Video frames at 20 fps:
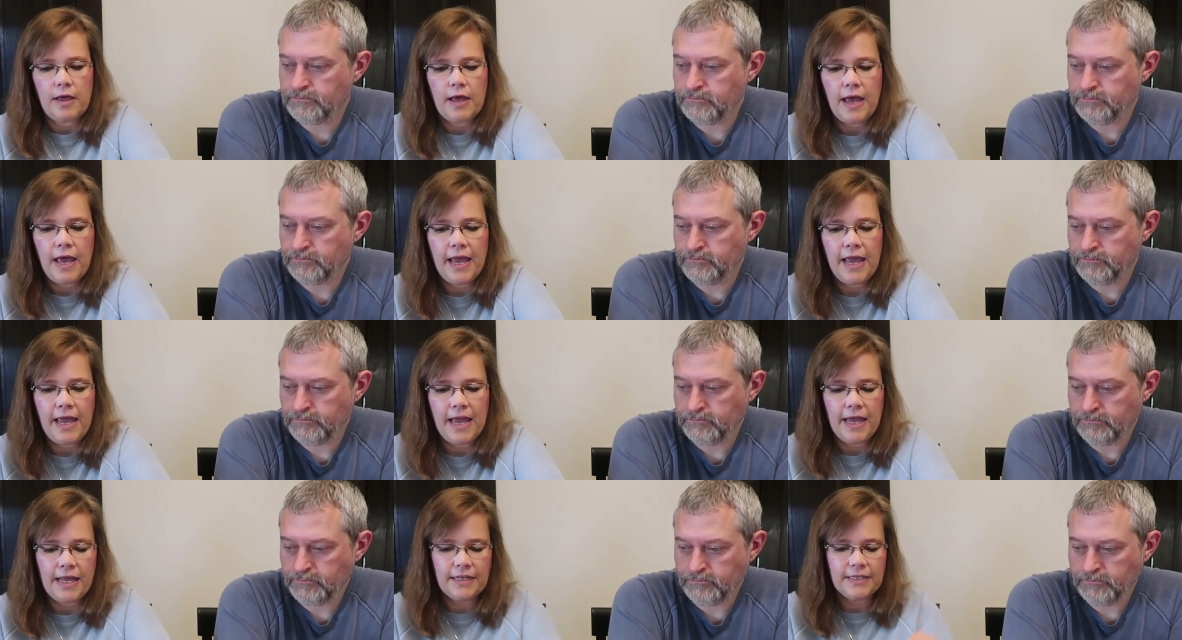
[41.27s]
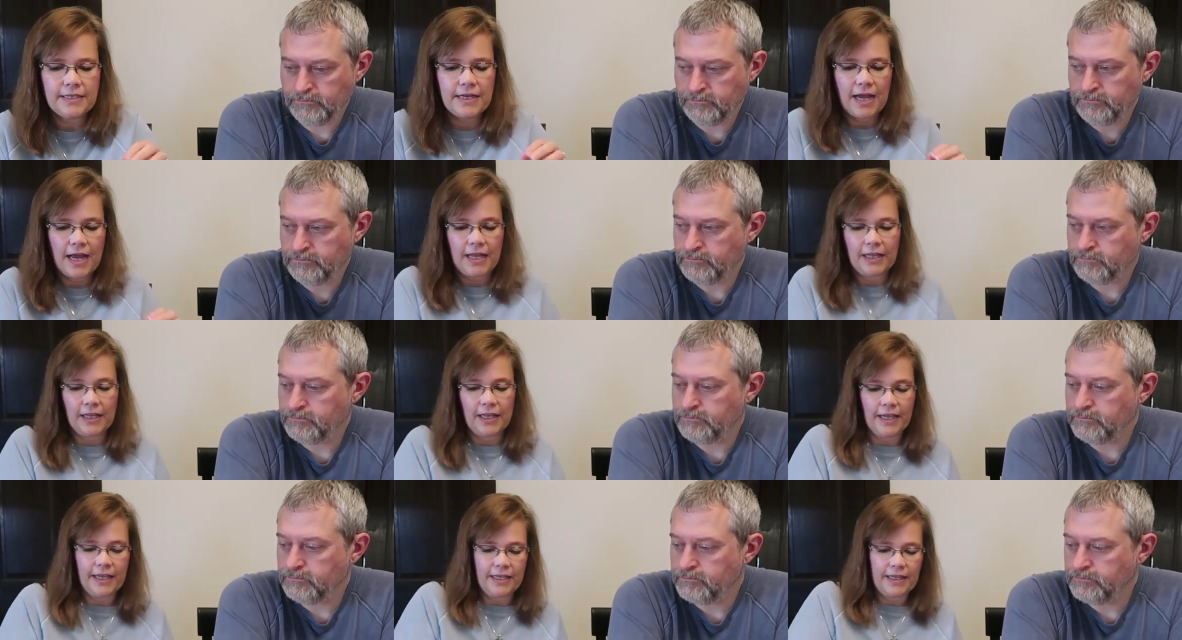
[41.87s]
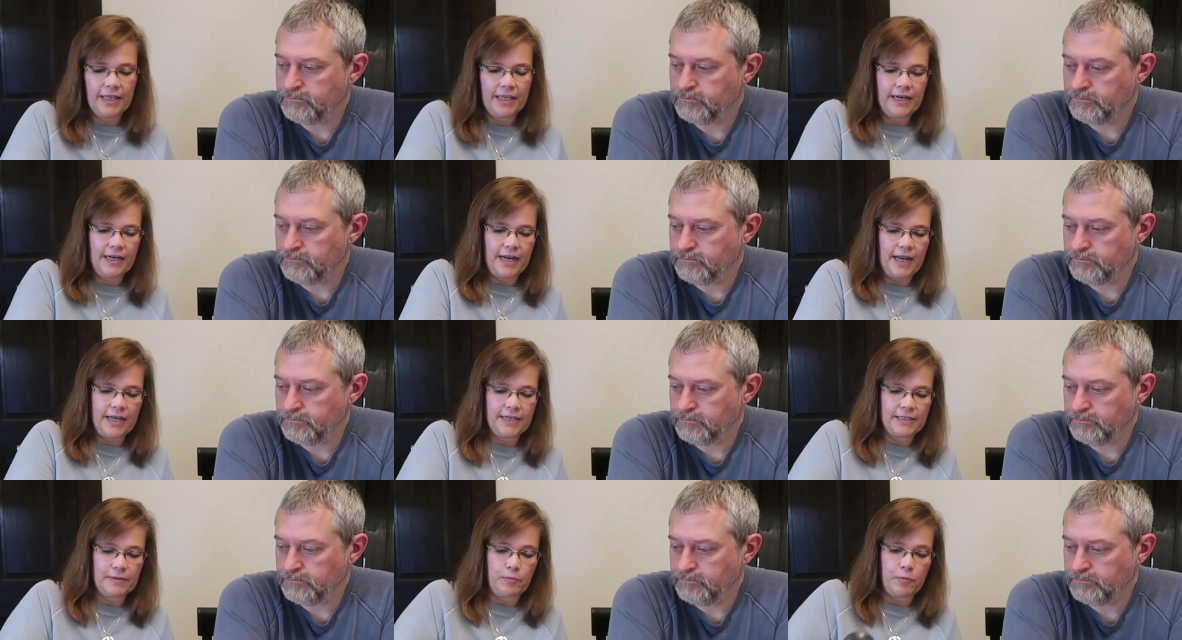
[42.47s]
Speaker 1: And I like that it
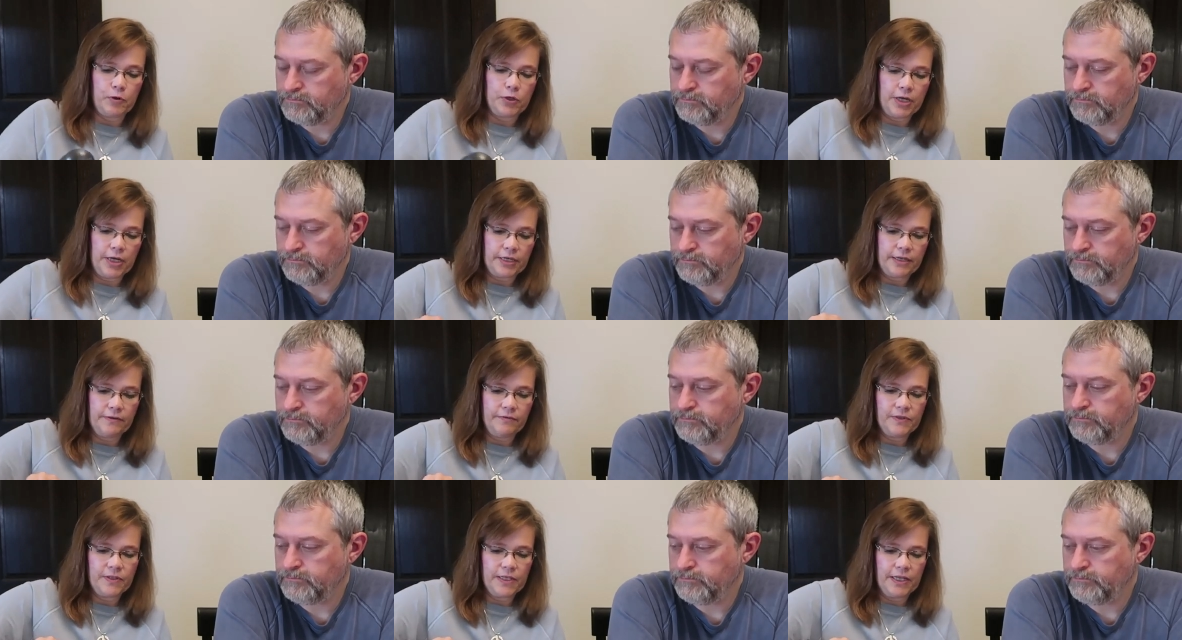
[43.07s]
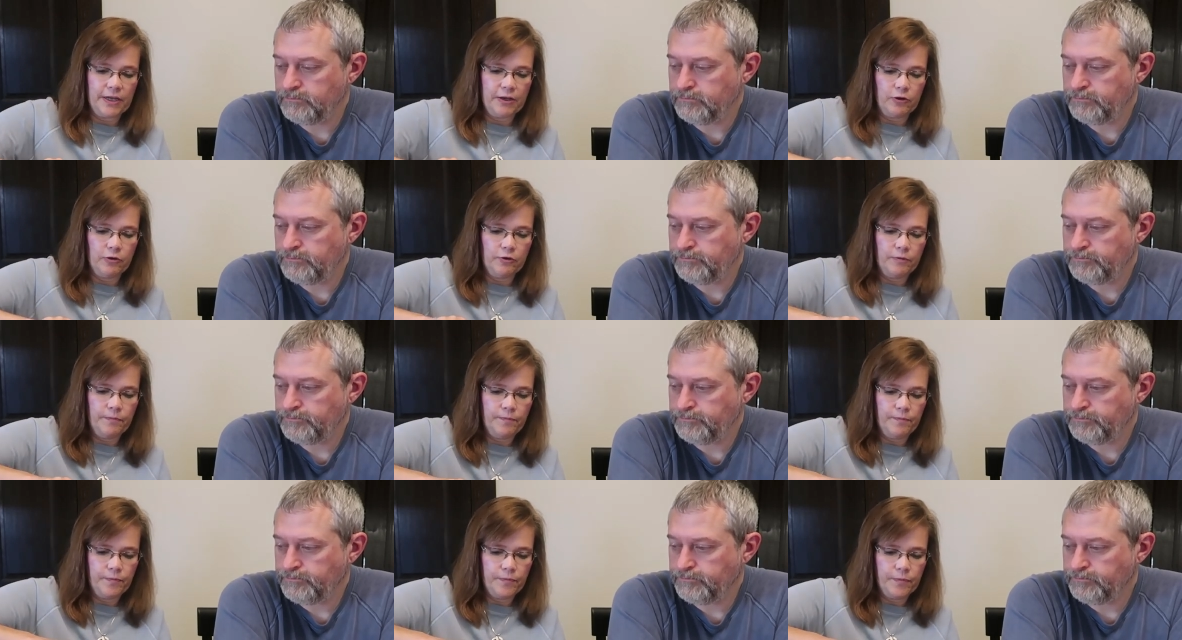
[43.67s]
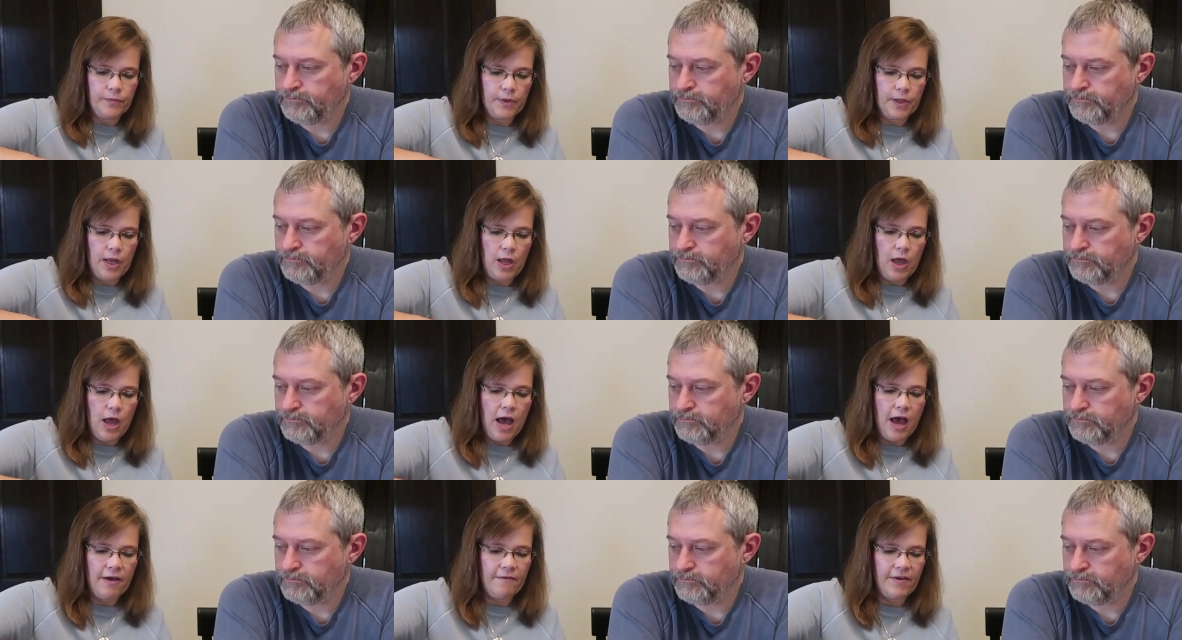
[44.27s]
has a protective seal.
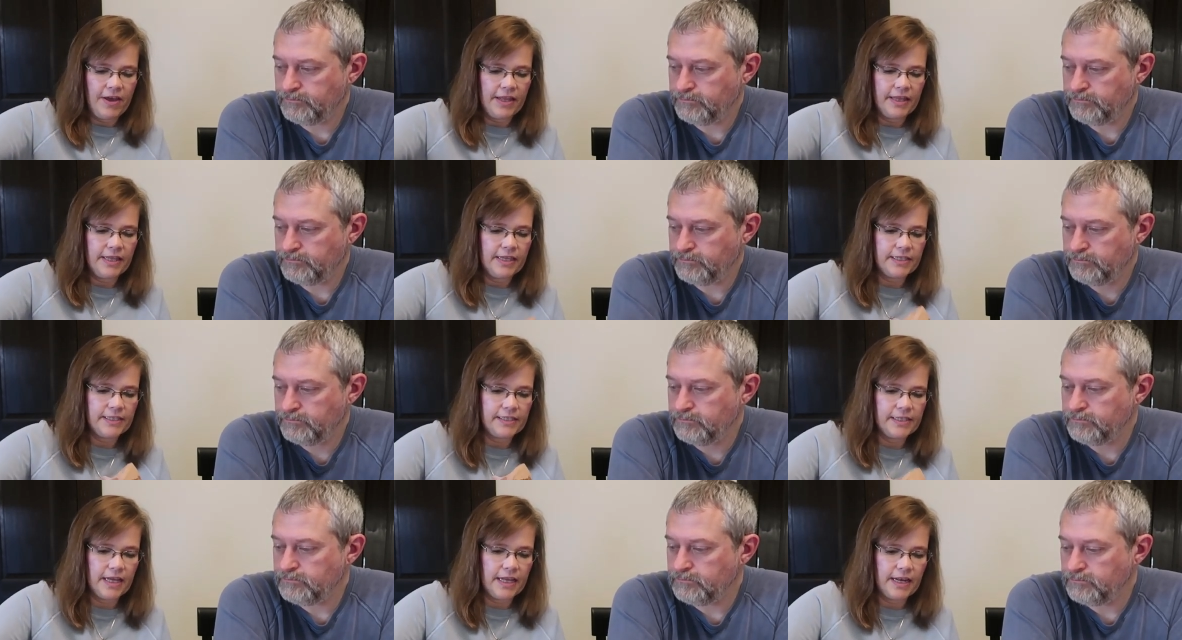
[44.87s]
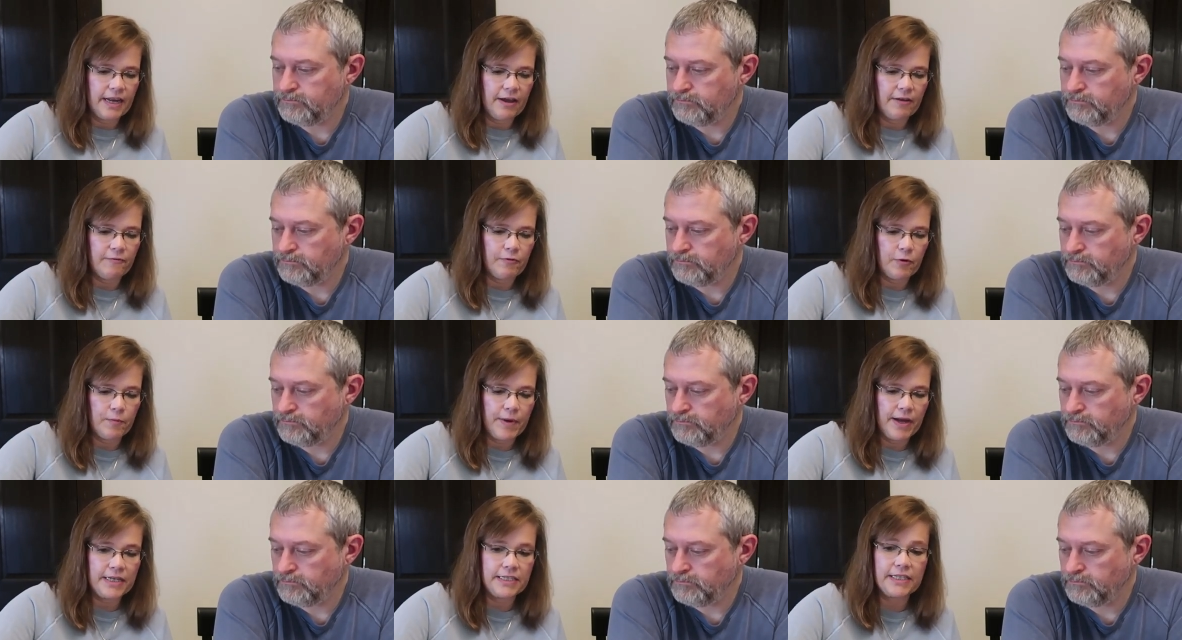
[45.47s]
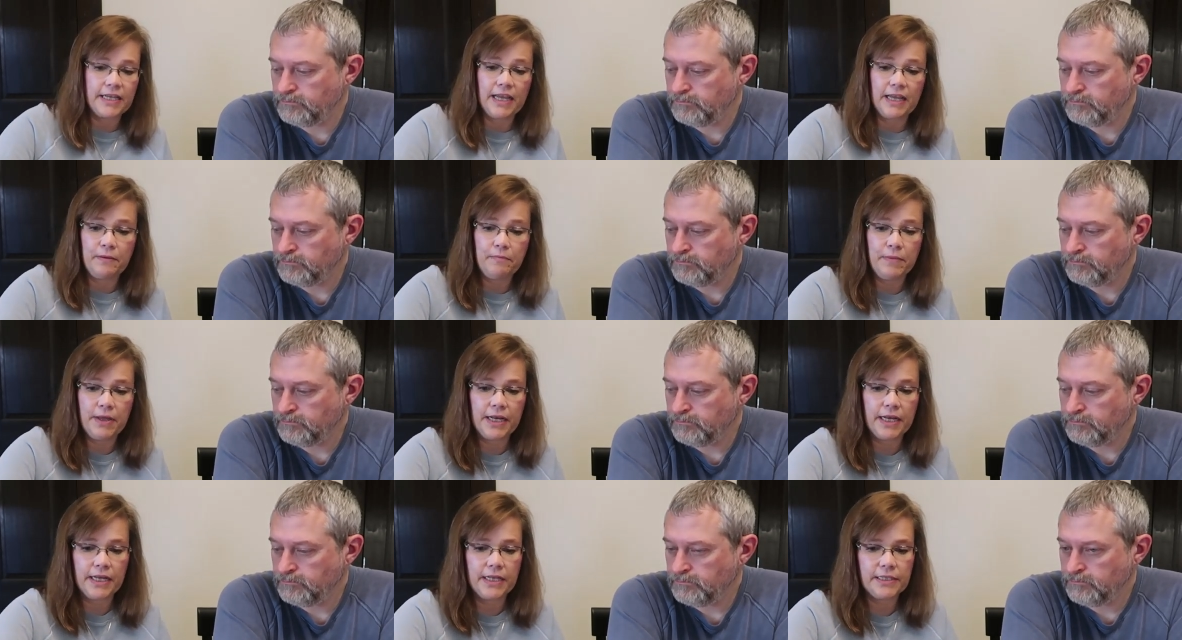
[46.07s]
I've had this sitting out for about 10
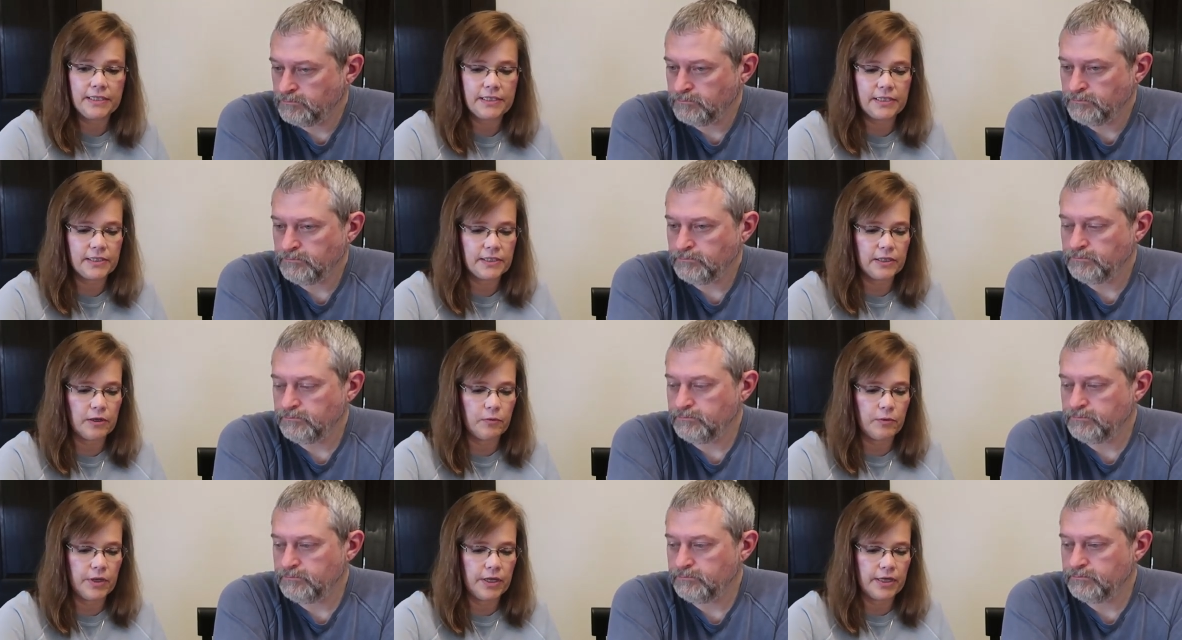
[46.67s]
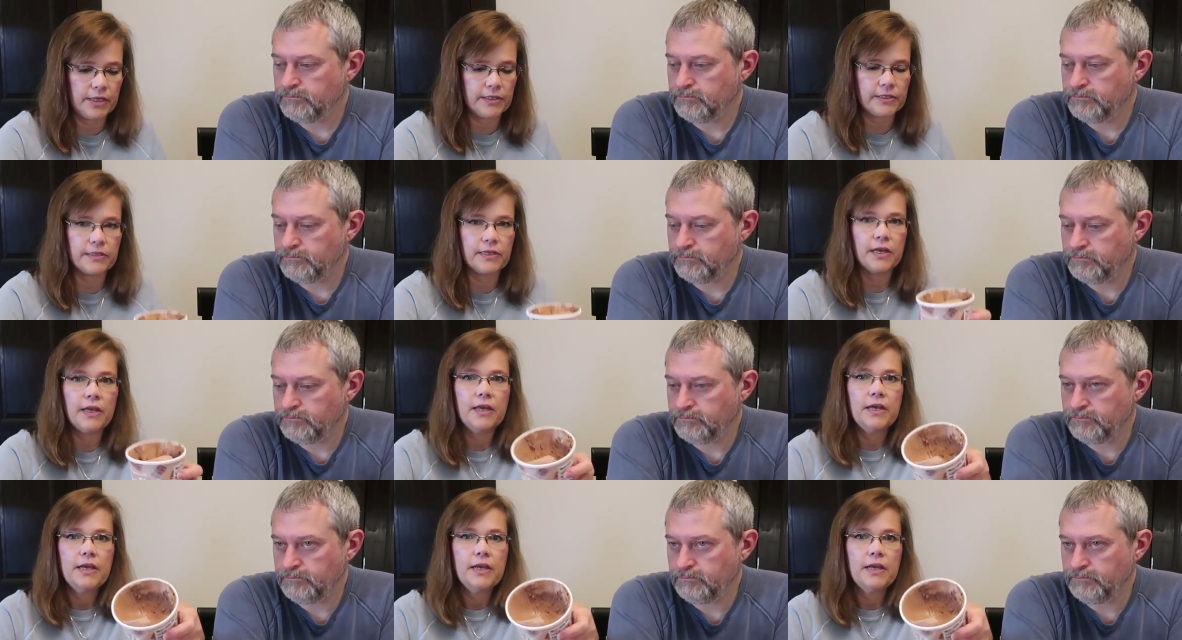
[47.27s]
minutes, so it is